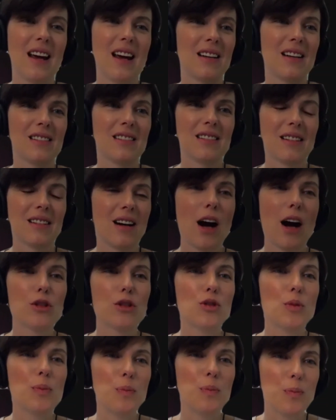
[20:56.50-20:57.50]
and how
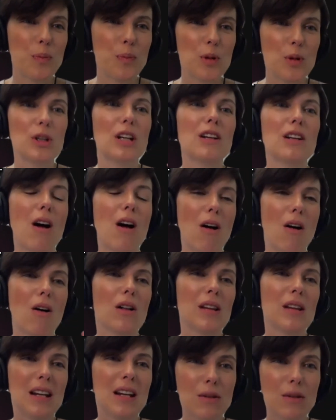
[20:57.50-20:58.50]
to put it
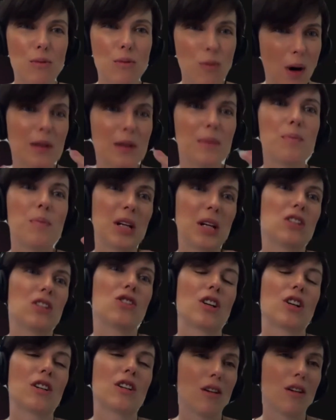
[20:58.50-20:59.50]
all in one
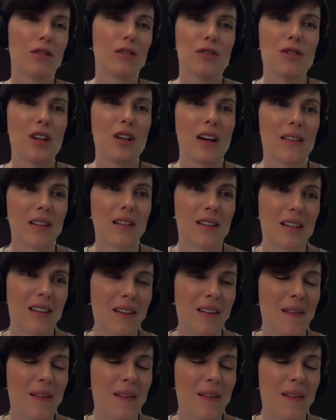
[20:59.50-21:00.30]
picture all together?